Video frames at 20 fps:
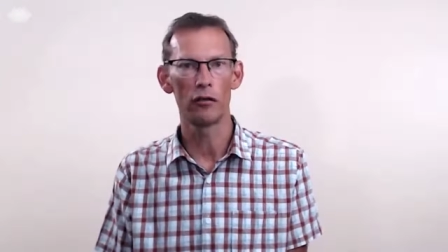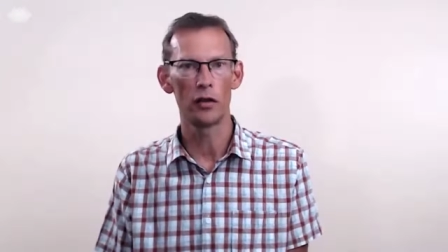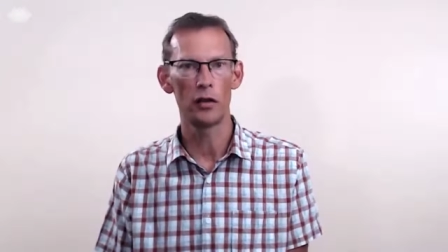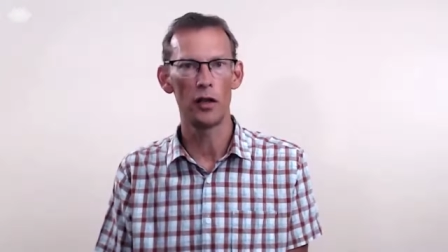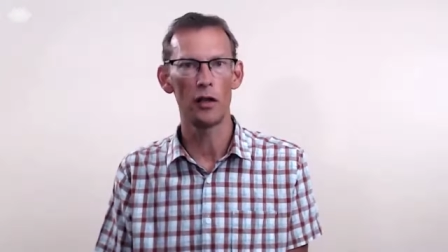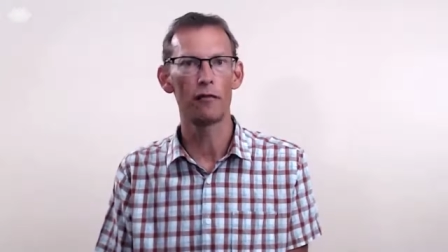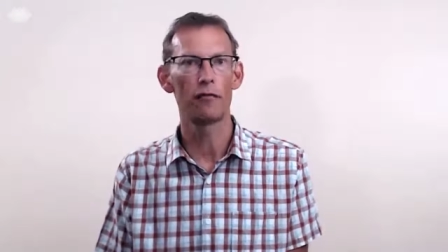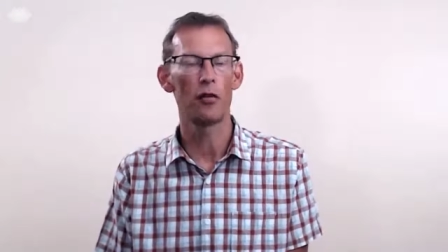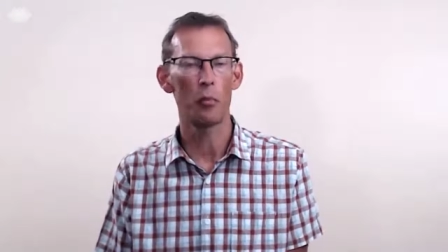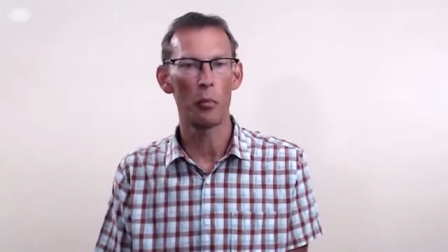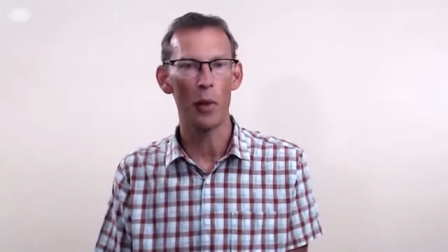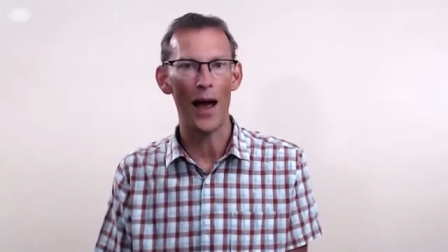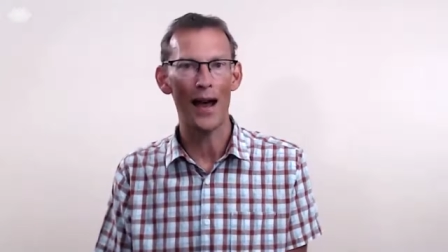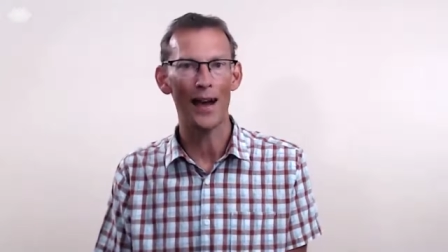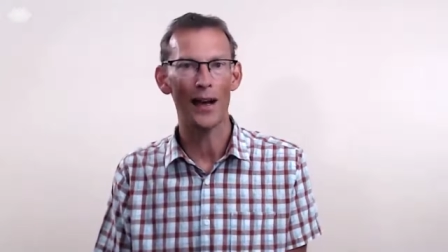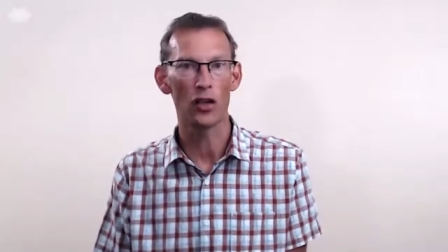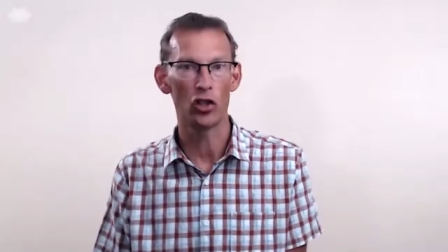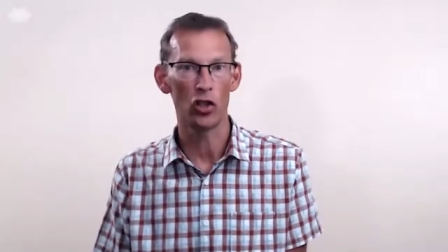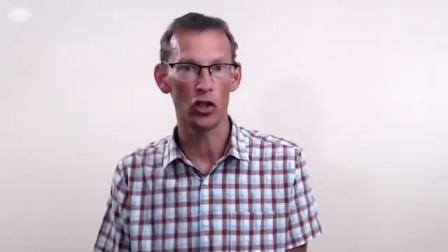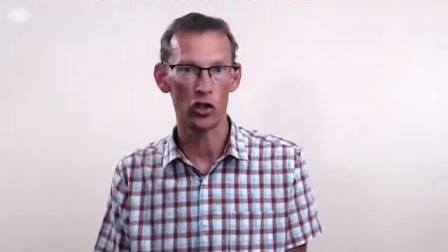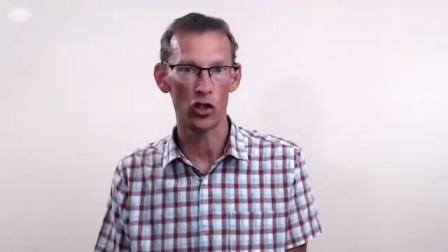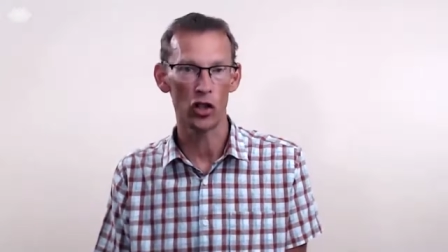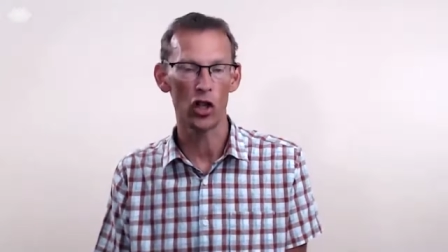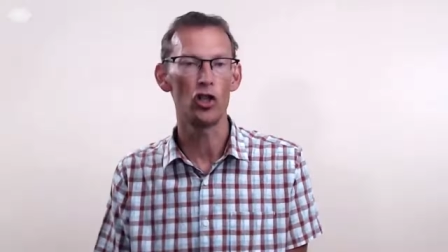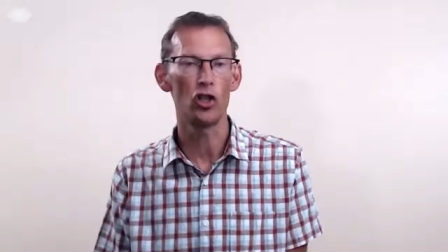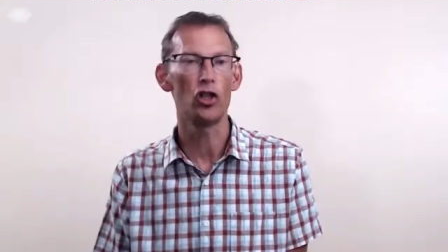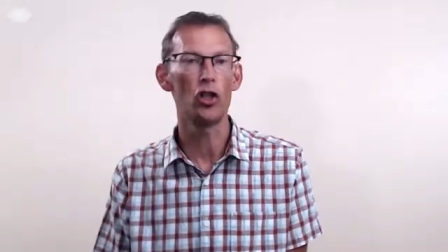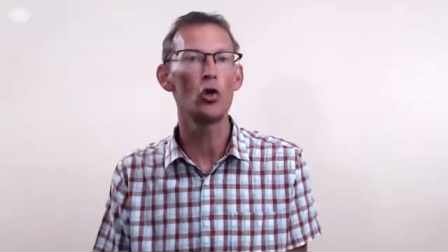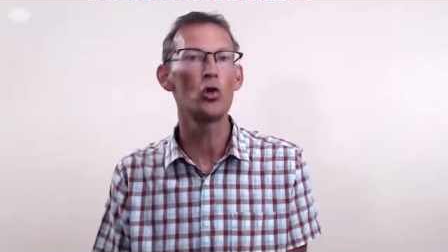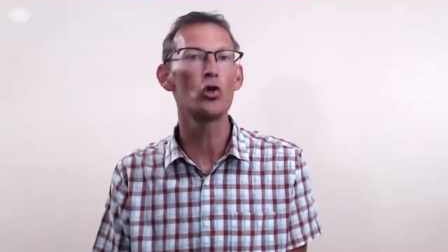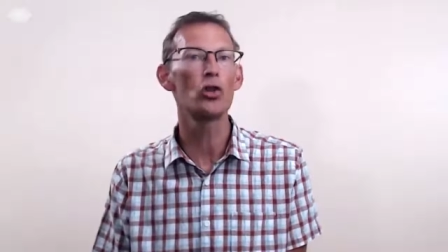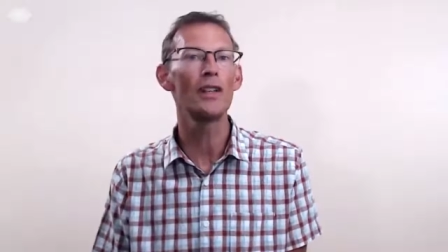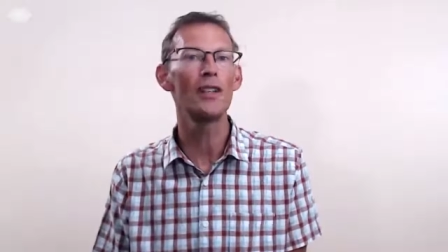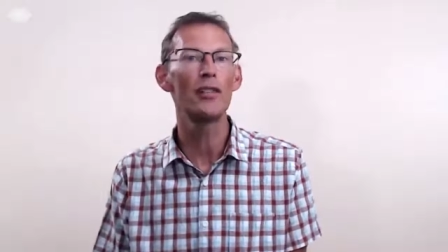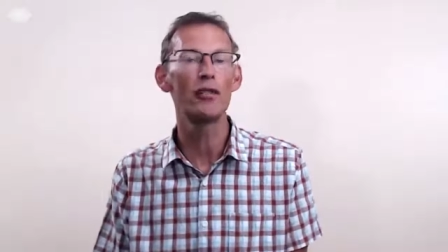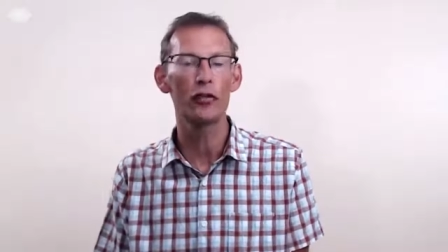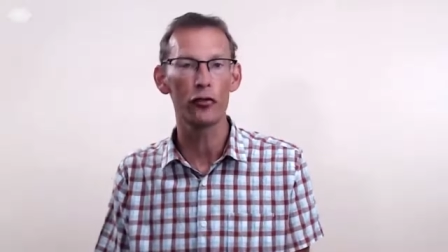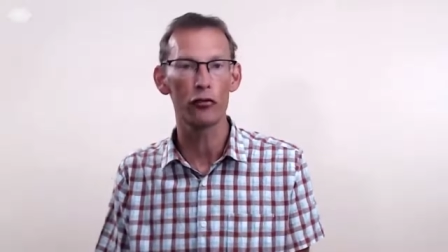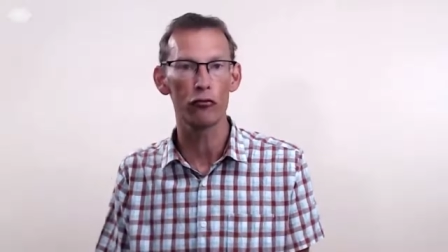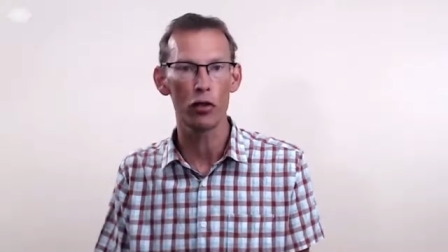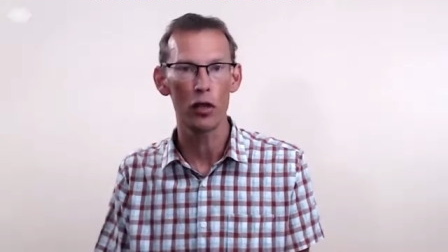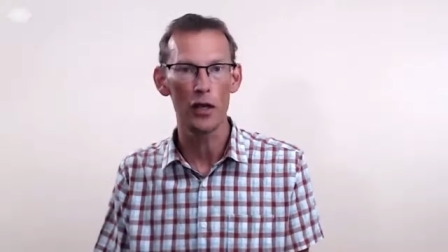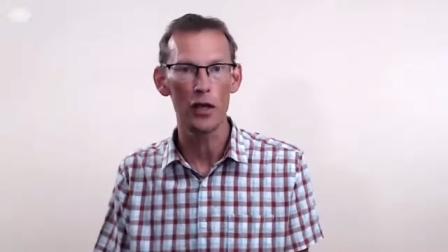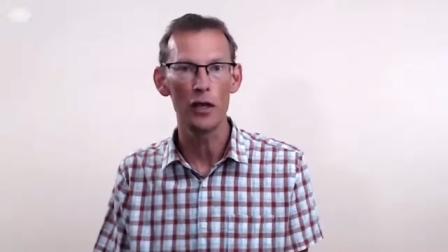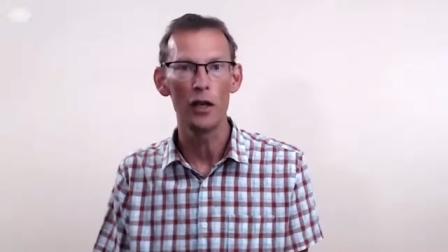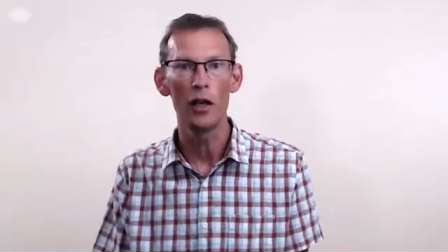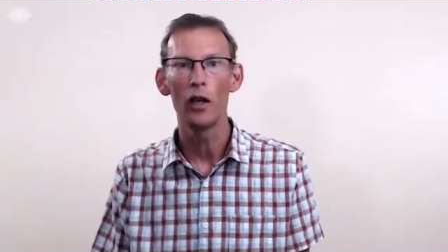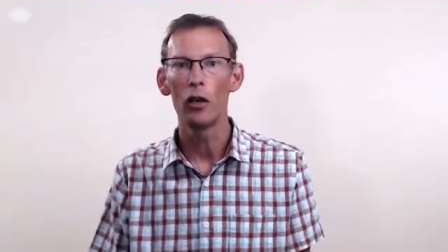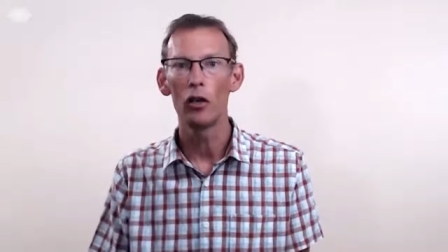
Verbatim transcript: different packages, and usually three,